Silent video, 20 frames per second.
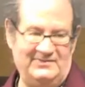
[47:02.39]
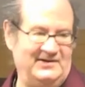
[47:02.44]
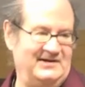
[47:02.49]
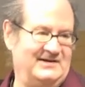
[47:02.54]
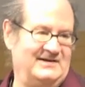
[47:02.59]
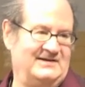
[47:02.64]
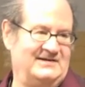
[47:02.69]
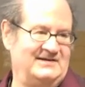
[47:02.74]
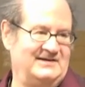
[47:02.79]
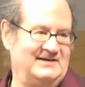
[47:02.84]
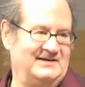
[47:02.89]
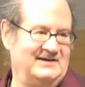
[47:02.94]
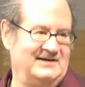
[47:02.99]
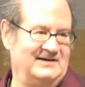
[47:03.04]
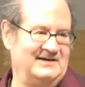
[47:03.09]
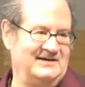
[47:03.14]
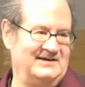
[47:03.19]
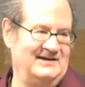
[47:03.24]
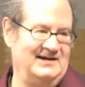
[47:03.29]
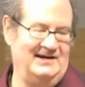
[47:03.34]
But
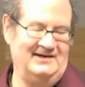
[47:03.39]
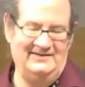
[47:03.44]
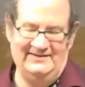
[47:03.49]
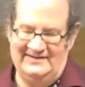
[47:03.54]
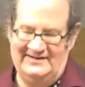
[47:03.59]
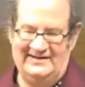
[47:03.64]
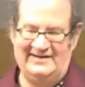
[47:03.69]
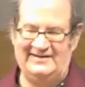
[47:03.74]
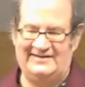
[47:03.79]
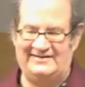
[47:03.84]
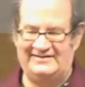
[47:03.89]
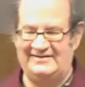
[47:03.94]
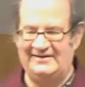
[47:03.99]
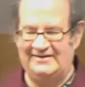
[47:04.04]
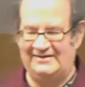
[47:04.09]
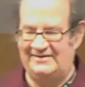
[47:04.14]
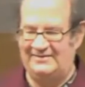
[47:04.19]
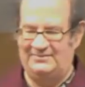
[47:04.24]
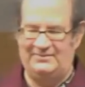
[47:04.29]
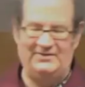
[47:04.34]
anyway, that's
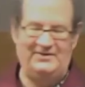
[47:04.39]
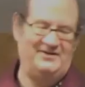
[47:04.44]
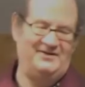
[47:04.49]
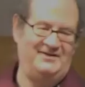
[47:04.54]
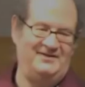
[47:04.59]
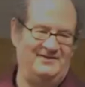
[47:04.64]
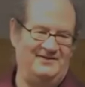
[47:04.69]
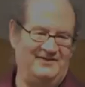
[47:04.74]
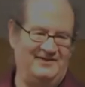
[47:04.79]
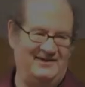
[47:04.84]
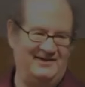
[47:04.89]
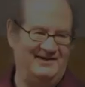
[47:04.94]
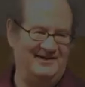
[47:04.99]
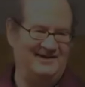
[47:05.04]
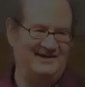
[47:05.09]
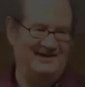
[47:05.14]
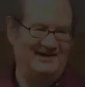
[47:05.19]
just a personal view.